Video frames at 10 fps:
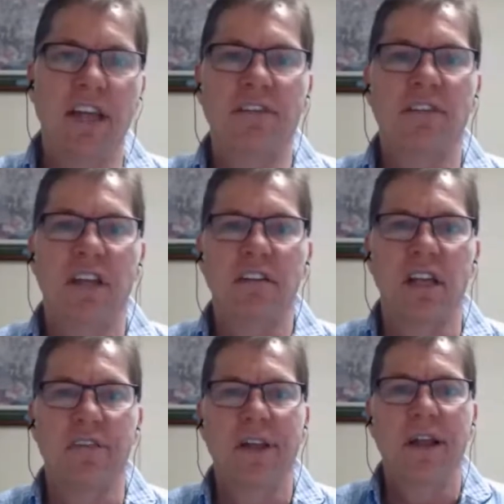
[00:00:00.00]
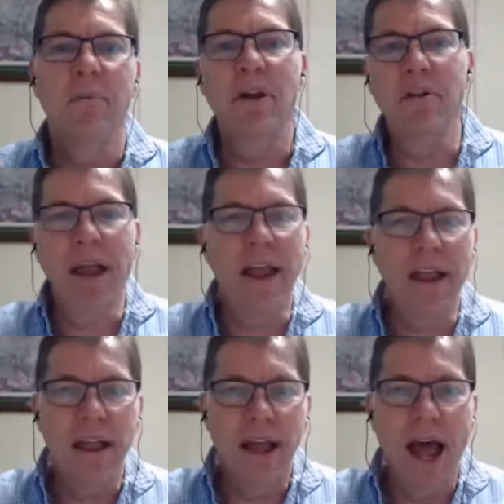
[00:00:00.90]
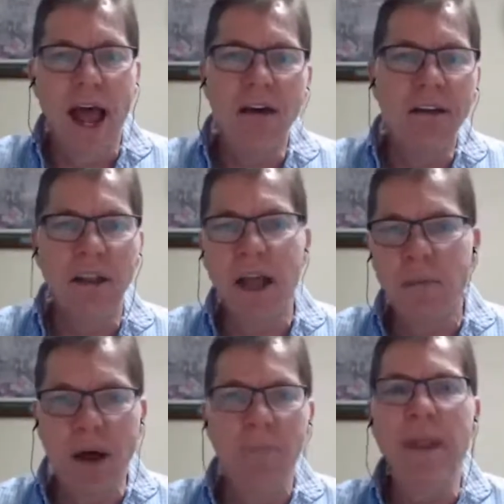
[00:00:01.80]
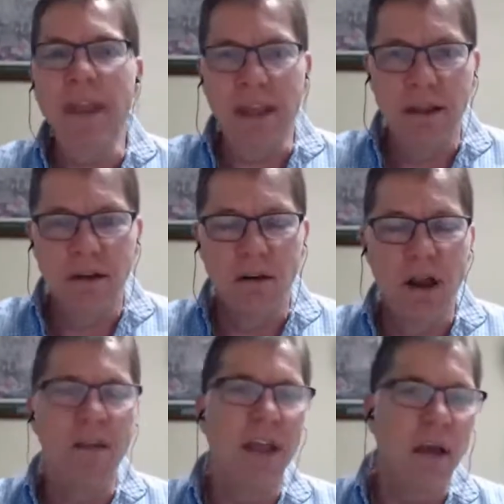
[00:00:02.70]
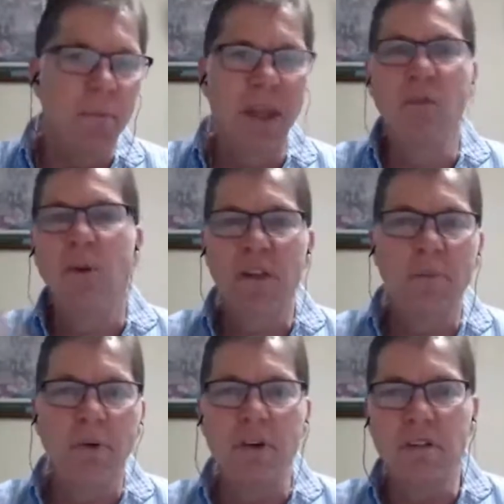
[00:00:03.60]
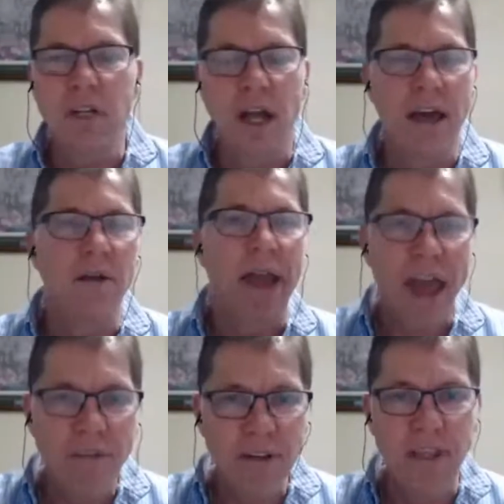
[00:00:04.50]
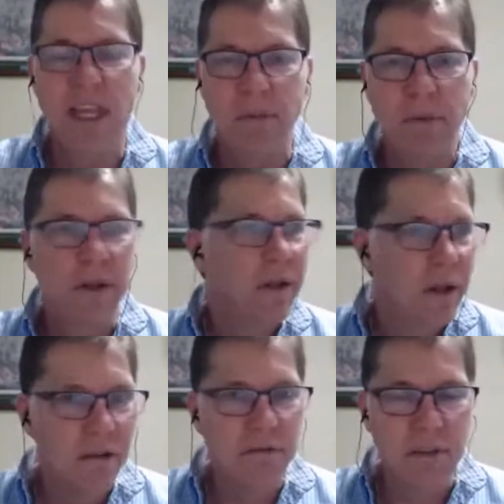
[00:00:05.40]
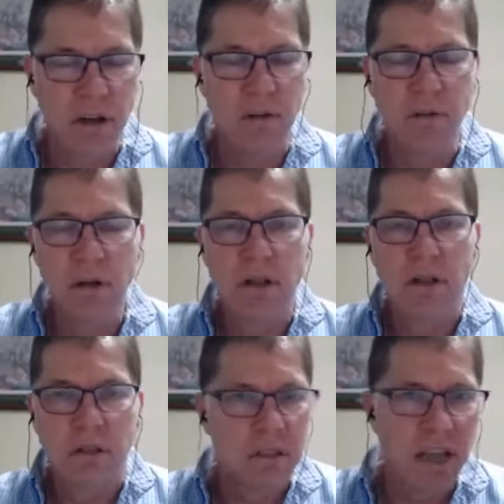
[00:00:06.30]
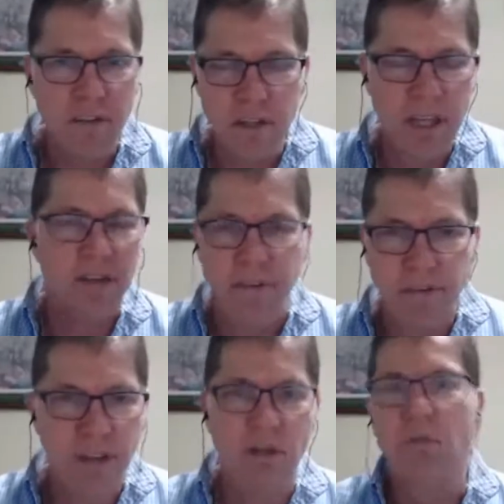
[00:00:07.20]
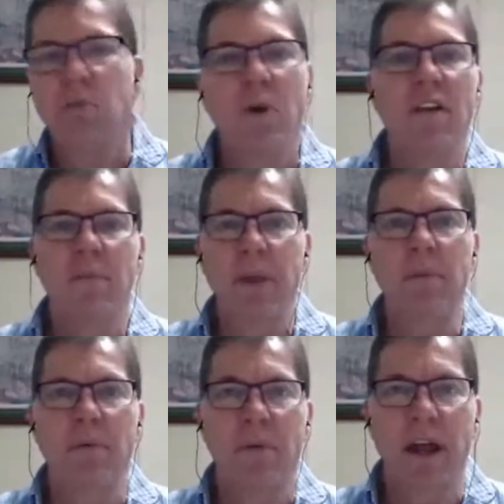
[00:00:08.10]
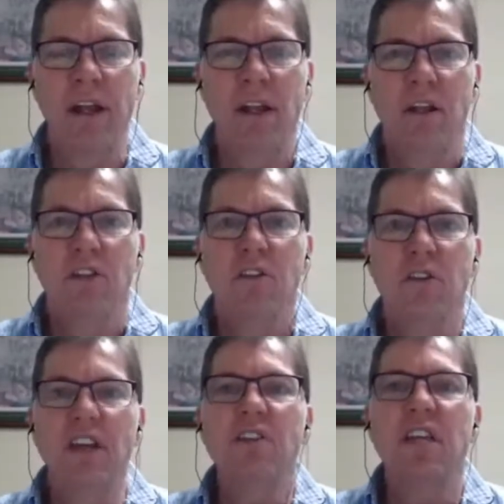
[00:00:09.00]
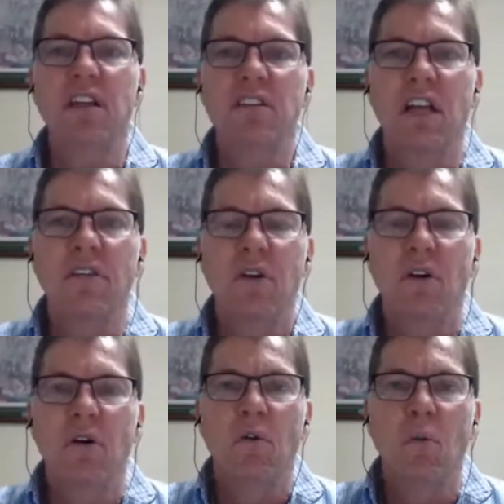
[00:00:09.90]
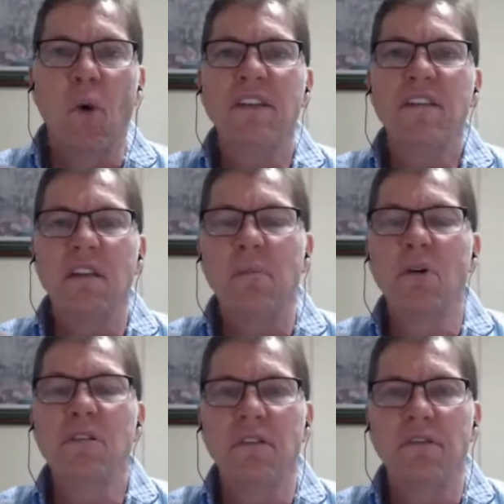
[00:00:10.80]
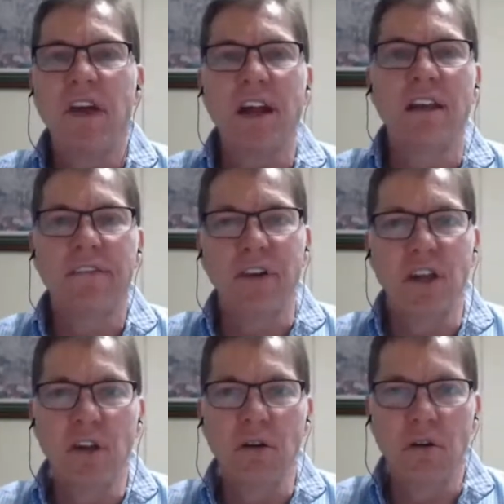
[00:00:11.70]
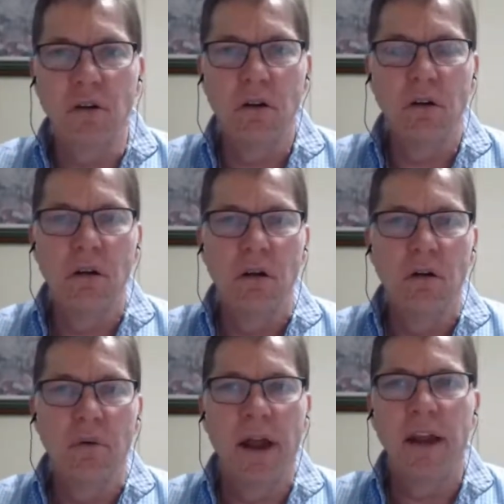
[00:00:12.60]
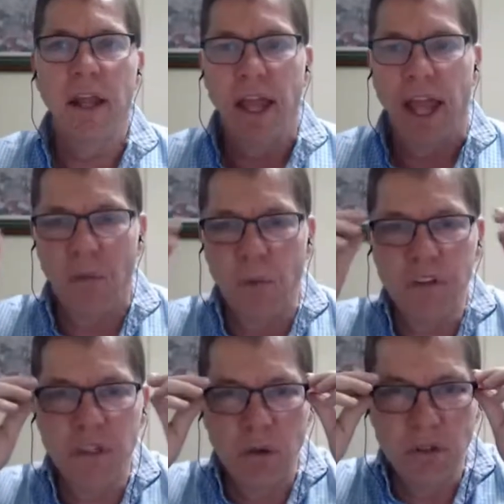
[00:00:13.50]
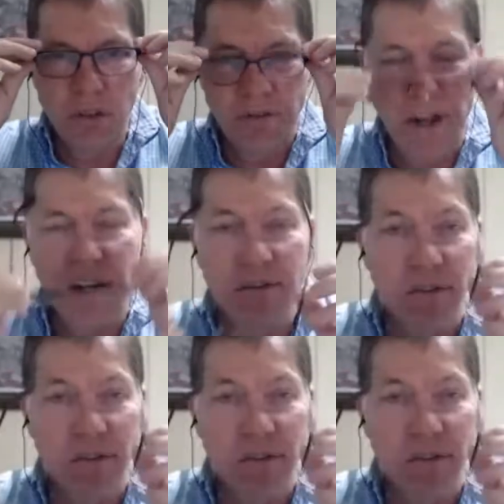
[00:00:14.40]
have to say to yourself, but Greg, I only got me and one other person. I don't have a team of, 7, 10, 15, whatever people, right? So then you say to yourself, what's the most effective for you, right? And what's the most effective